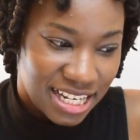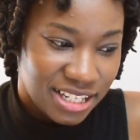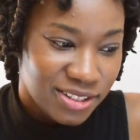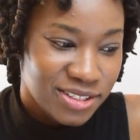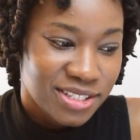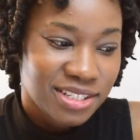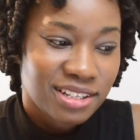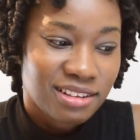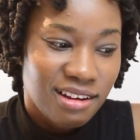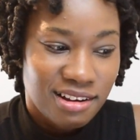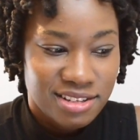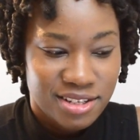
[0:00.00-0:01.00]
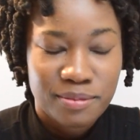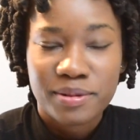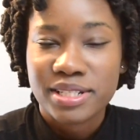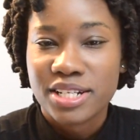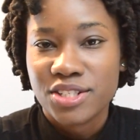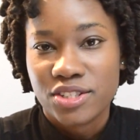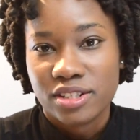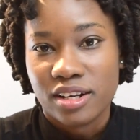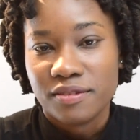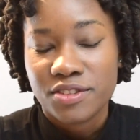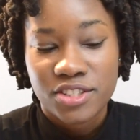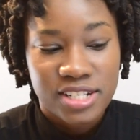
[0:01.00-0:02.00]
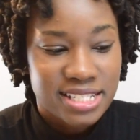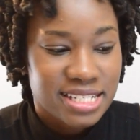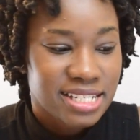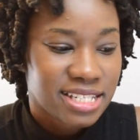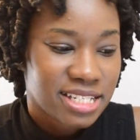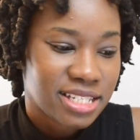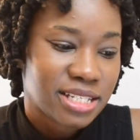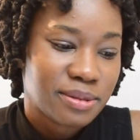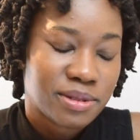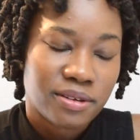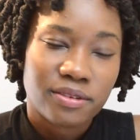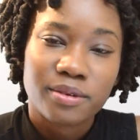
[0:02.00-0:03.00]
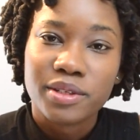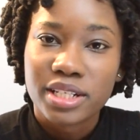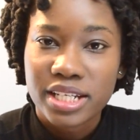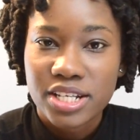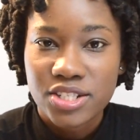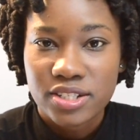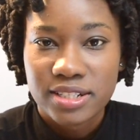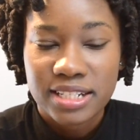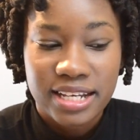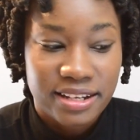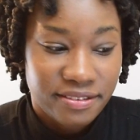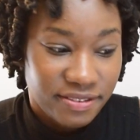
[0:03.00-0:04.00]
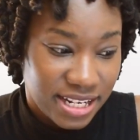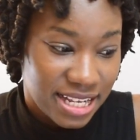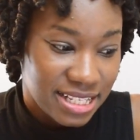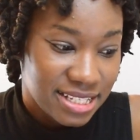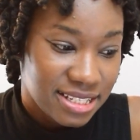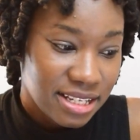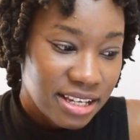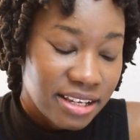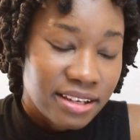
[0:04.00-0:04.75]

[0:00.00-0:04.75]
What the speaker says: and look to the long-term potential of trustless systems of communication and finance.